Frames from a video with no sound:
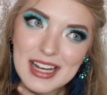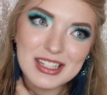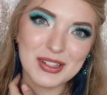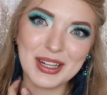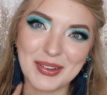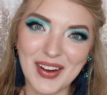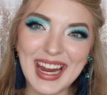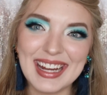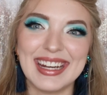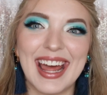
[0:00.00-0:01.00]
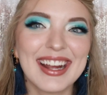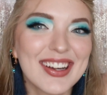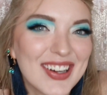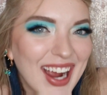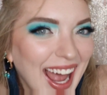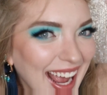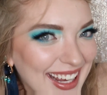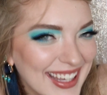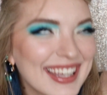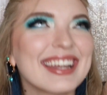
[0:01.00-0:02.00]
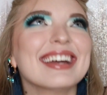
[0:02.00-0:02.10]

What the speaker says: Did you hear my neck crack?